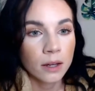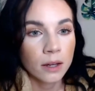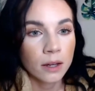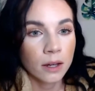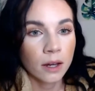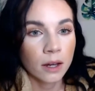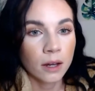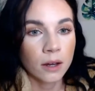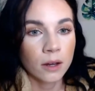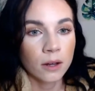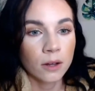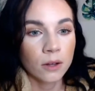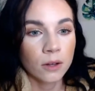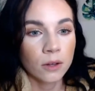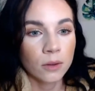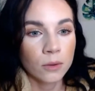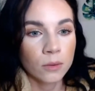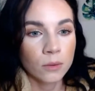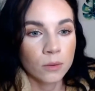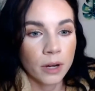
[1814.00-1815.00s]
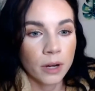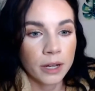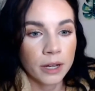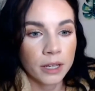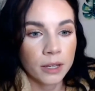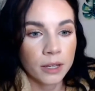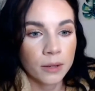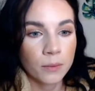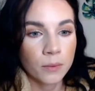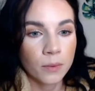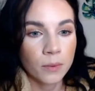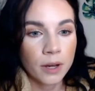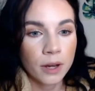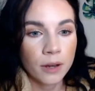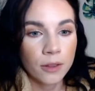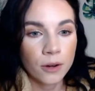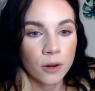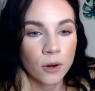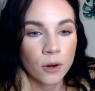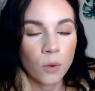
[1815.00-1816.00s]
Alrighty, what
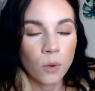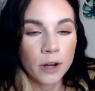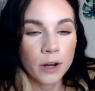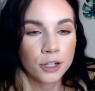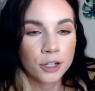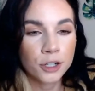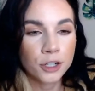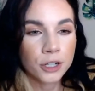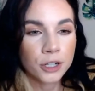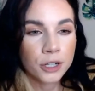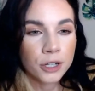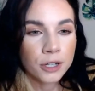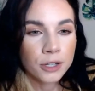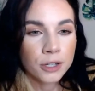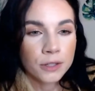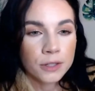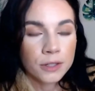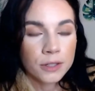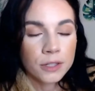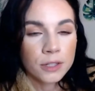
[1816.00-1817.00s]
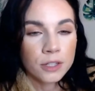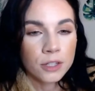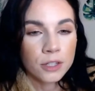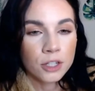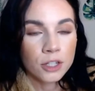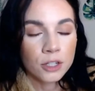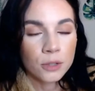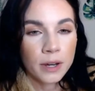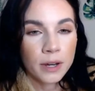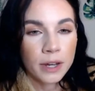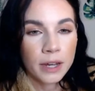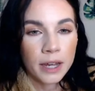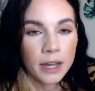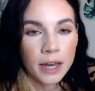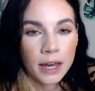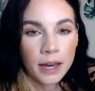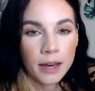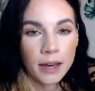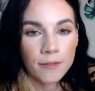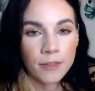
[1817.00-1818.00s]
other questions do I
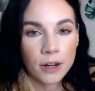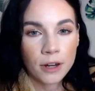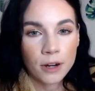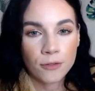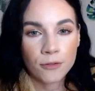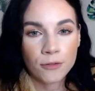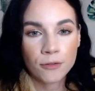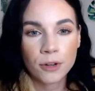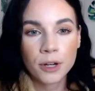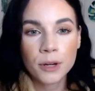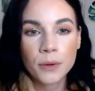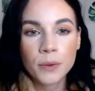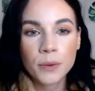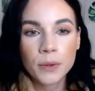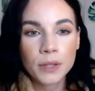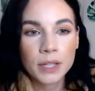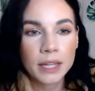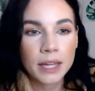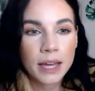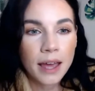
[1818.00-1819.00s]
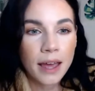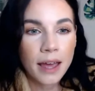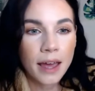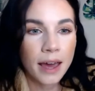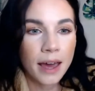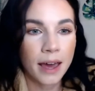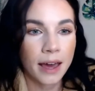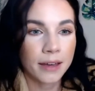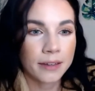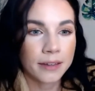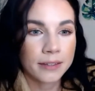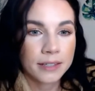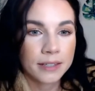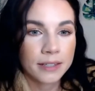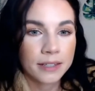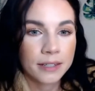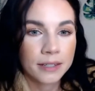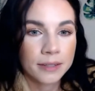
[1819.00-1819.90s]
have that are frequently asked?